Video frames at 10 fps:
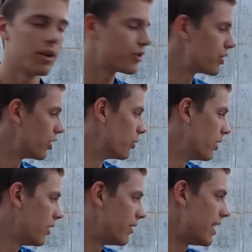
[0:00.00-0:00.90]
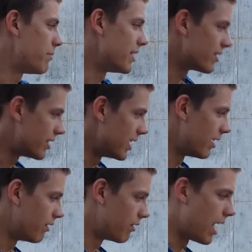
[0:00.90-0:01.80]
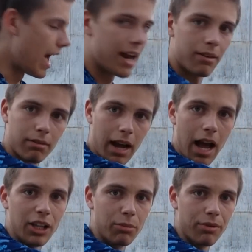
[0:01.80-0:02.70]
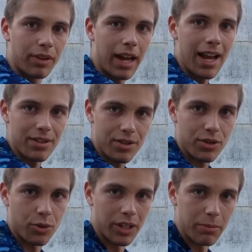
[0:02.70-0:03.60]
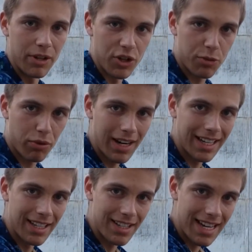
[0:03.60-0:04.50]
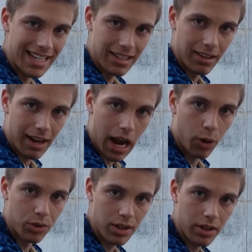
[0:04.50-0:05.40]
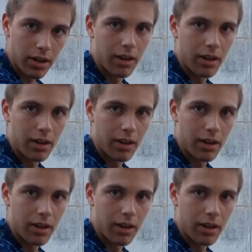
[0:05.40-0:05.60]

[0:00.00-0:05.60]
So that means that the hot column of gas is going to be spreading its heat out